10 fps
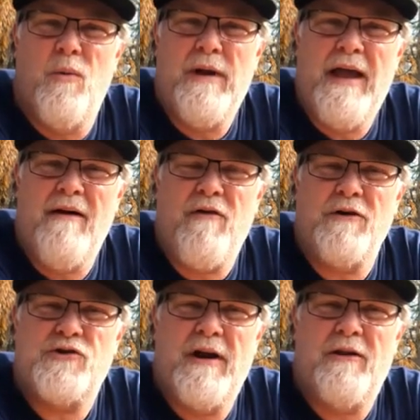We have
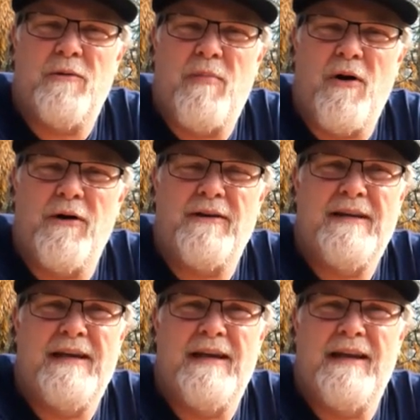our trailer
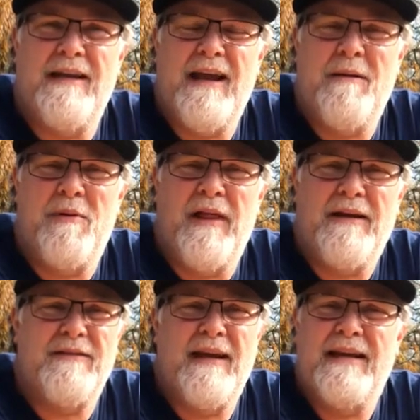parked in a
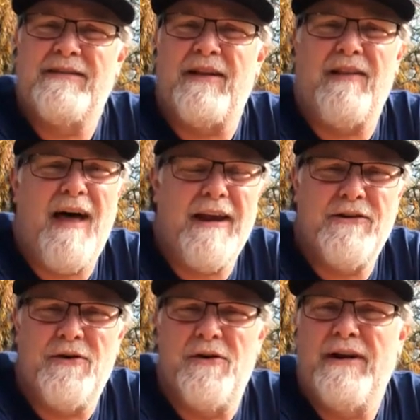place that gets a lot
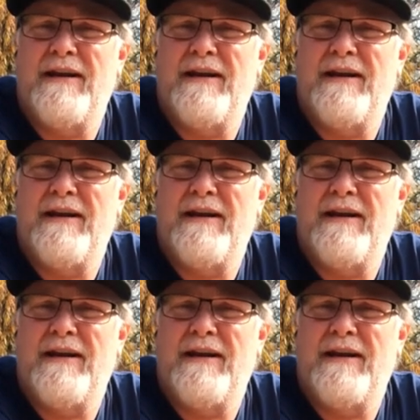of dirt